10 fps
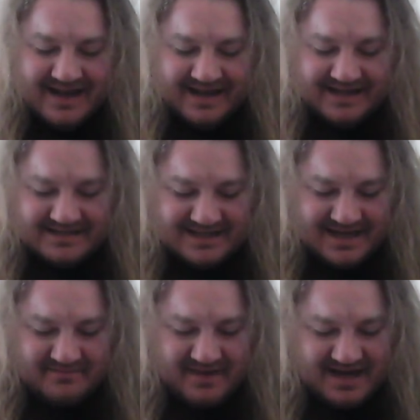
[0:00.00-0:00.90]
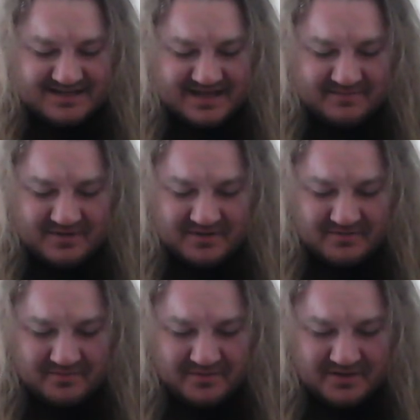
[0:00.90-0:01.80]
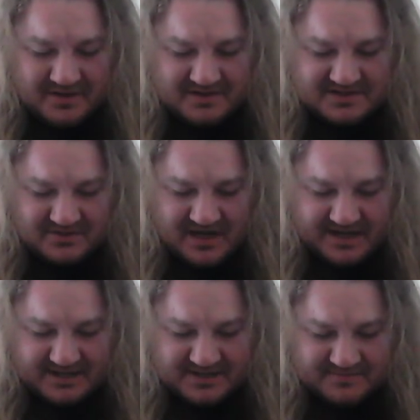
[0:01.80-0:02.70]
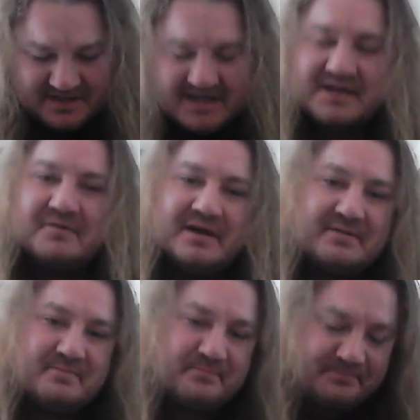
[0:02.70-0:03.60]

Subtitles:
It makes them look really strange. But anyway,